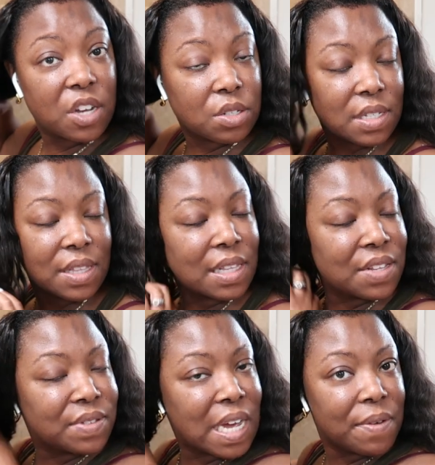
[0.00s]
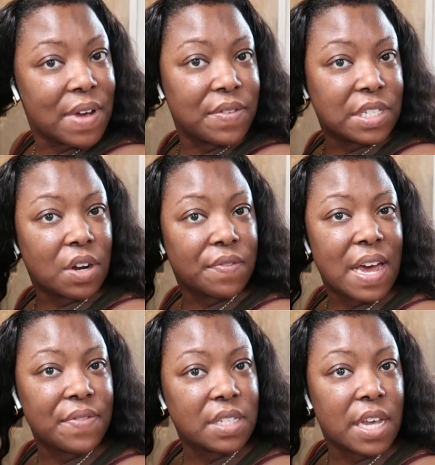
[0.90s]
hair, I am gonna say the length of time I've had this hair. I've
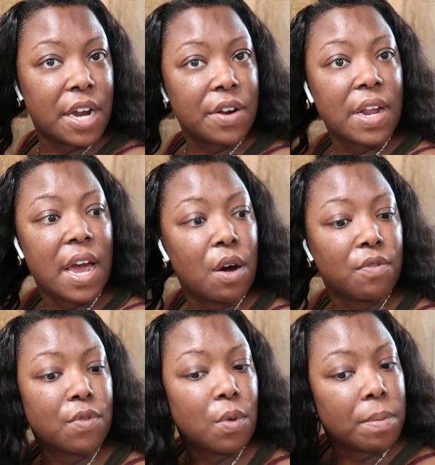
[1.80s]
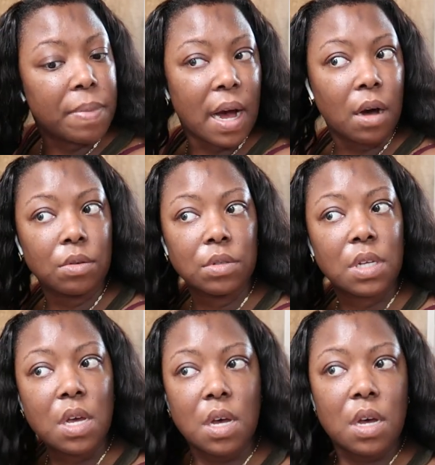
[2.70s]
had this hair now for about
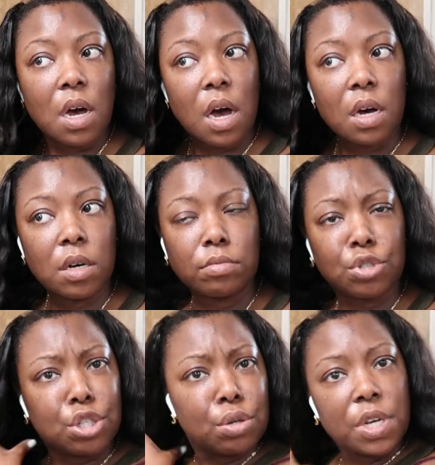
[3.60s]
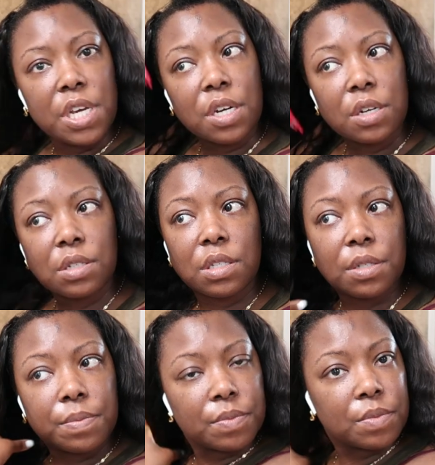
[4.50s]
um, two
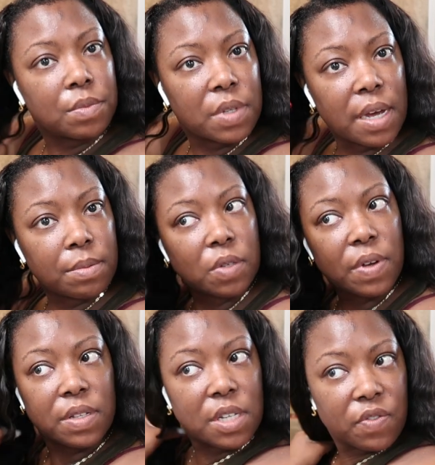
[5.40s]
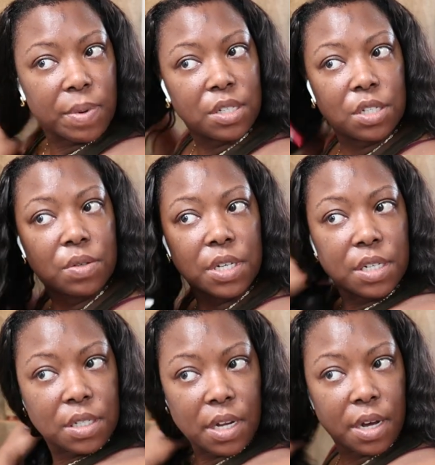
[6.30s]
years. Yeah, so I've had this hair for about two
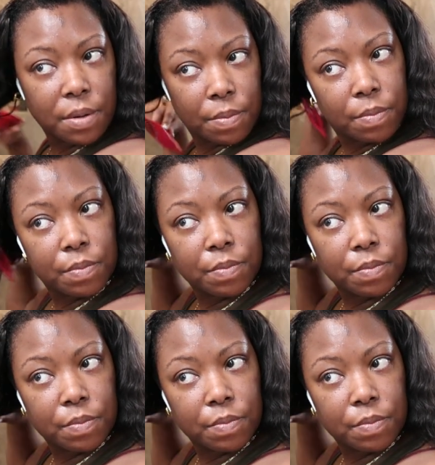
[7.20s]
years now.